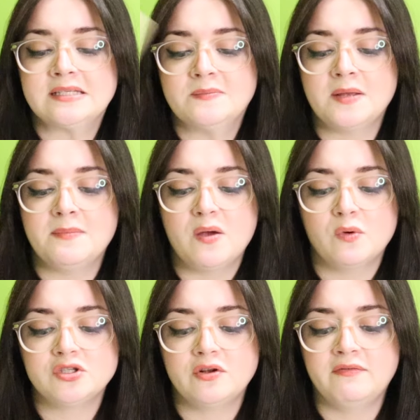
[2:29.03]
Somebody may
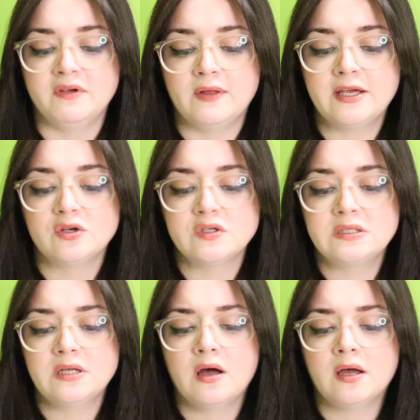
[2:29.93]
want you to feel like you're
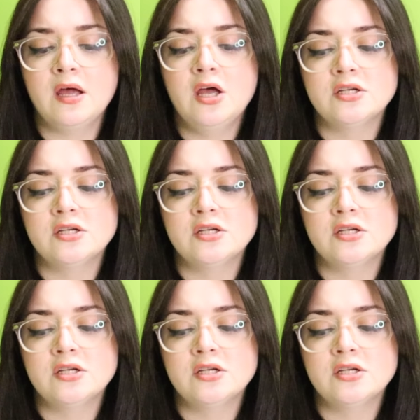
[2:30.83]
stuck.